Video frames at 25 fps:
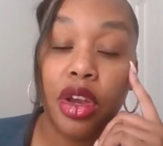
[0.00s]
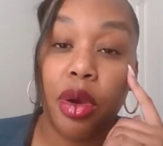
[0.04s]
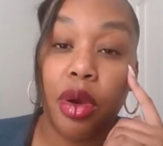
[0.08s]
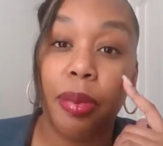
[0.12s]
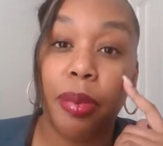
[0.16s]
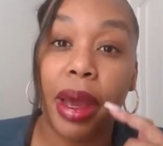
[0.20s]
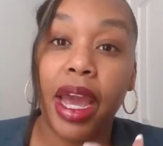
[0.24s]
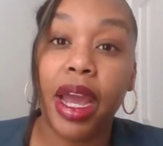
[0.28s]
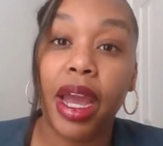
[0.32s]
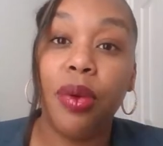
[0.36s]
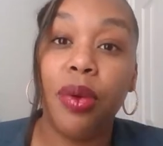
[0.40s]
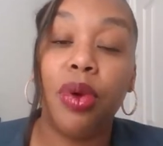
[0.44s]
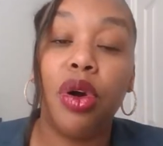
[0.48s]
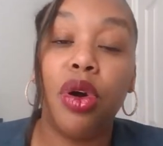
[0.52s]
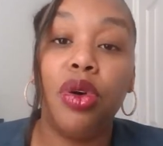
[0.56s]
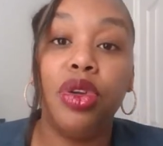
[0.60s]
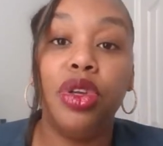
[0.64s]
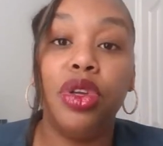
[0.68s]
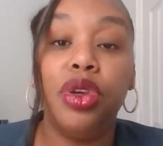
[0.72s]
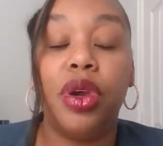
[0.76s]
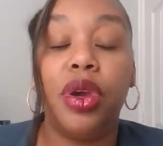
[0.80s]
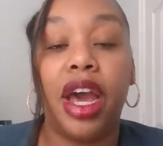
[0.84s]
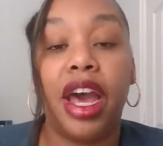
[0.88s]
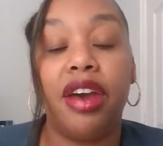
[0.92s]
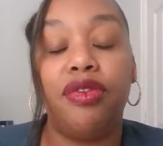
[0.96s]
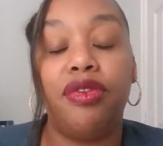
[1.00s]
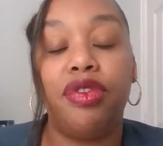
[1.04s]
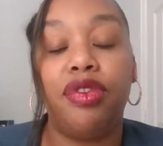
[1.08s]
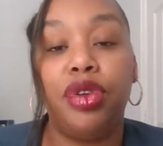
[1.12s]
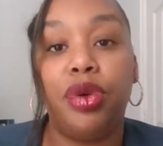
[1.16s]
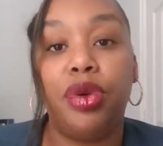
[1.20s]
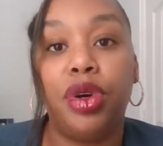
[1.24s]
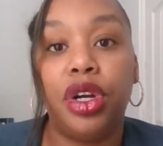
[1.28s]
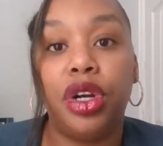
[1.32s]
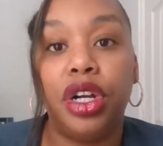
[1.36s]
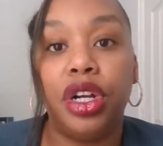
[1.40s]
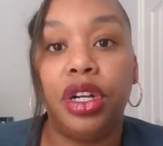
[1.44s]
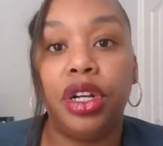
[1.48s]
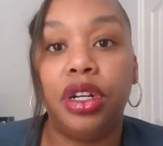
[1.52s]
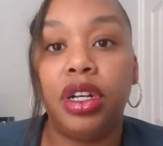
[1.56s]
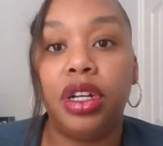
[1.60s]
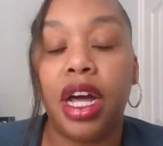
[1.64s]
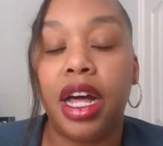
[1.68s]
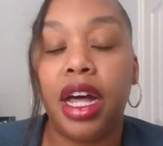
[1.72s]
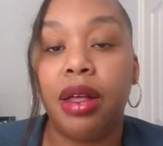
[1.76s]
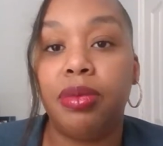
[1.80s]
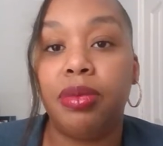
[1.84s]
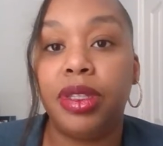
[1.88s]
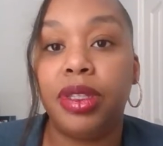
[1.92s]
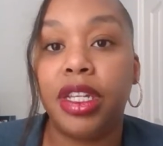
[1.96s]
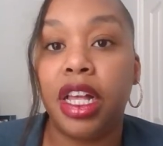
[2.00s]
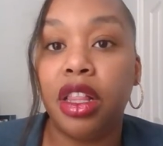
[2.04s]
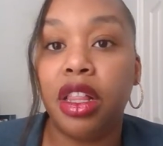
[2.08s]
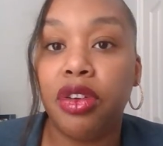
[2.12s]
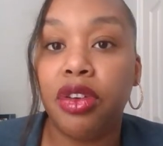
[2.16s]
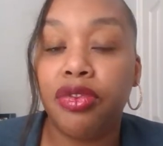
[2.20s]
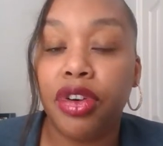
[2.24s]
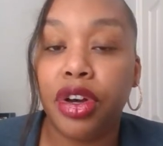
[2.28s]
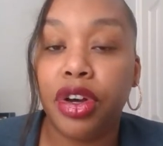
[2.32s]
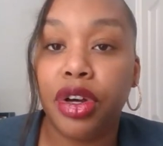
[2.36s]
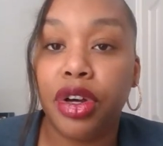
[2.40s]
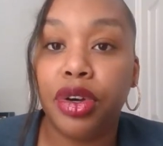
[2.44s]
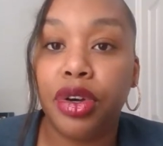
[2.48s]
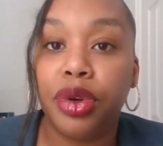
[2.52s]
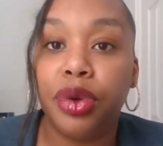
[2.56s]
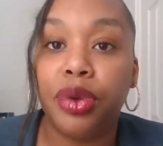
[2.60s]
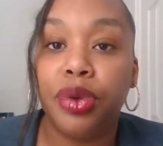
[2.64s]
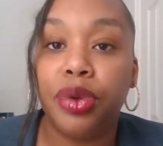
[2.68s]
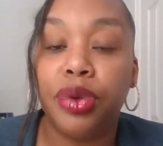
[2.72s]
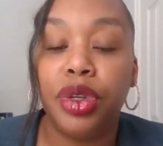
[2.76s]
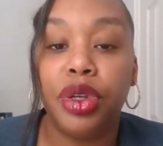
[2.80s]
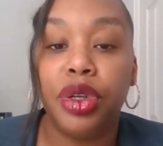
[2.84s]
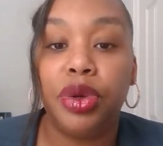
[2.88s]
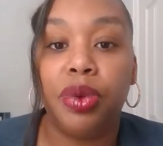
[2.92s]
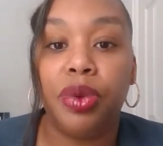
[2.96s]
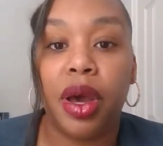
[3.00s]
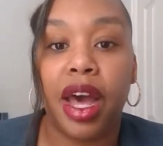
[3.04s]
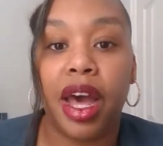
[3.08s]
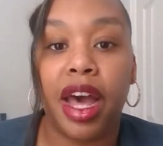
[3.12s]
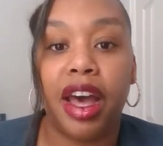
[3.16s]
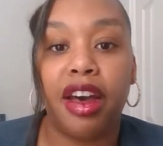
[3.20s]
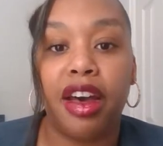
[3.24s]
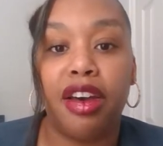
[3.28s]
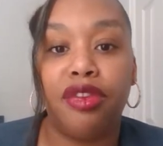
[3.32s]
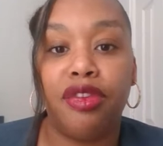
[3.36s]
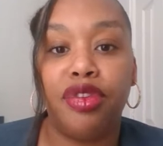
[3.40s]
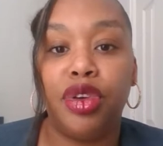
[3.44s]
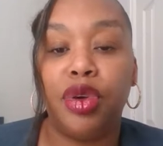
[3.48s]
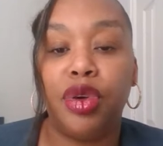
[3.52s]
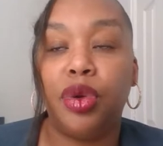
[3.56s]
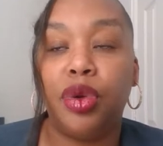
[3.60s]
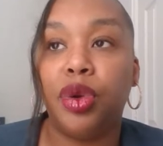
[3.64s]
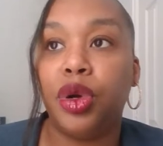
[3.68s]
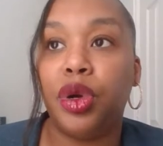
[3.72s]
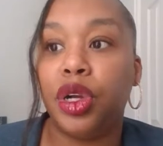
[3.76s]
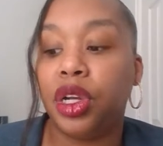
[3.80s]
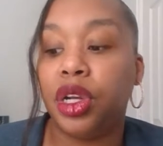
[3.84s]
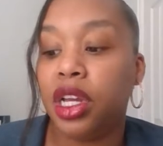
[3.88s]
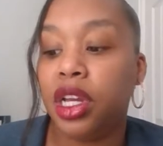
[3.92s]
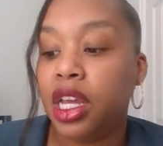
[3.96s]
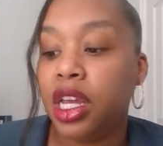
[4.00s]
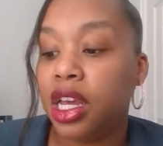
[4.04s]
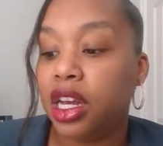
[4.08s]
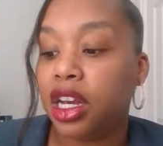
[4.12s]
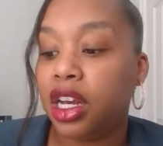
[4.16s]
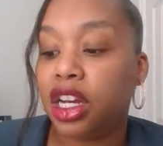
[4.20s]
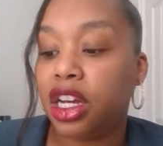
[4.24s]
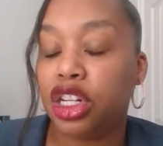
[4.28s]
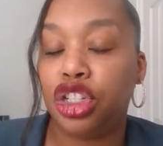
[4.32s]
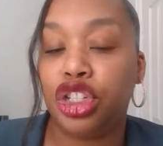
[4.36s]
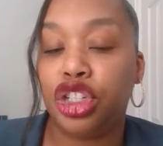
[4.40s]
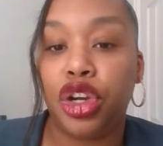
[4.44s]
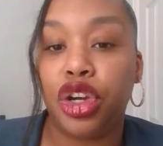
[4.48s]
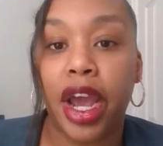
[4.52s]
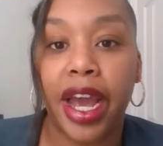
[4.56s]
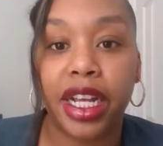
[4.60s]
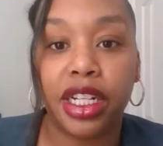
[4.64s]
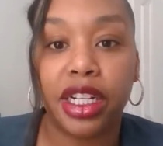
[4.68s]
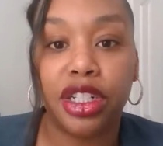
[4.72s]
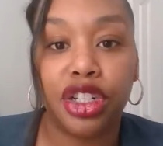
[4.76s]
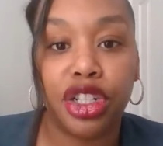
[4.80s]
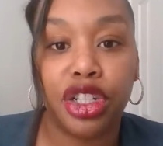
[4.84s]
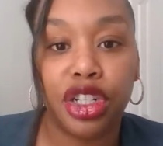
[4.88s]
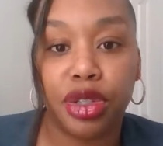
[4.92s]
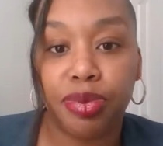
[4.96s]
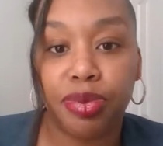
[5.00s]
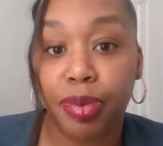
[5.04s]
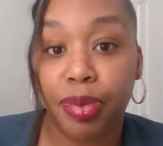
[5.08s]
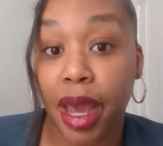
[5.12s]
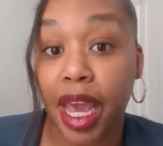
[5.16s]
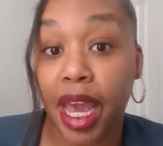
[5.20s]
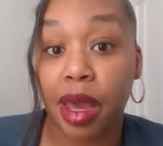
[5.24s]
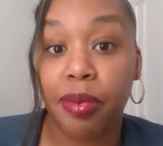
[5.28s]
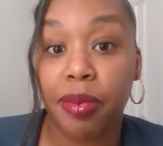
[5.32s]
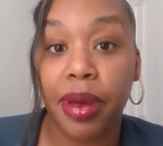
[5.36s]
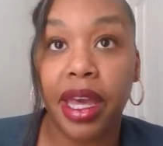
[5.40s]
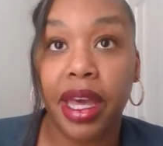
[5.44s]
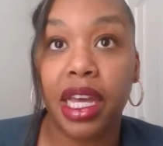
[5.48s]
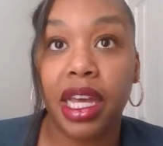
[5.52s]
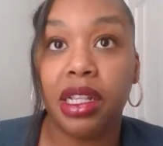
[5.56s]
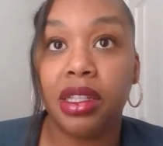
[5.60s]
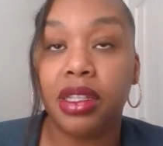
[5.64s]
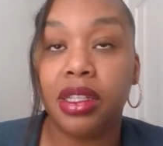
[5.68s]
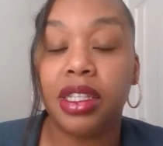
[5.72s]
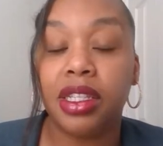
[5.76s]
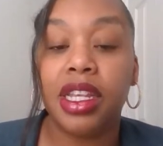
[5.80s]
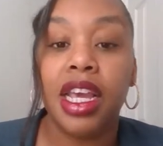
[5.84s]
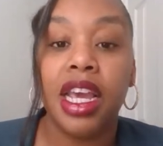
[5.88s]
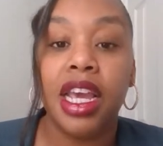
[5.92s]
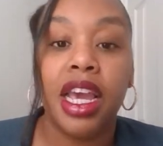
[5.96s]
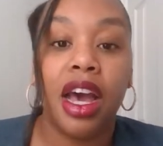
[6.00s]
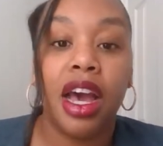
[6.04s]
payroll, you have your telephone, you have your contractors payments.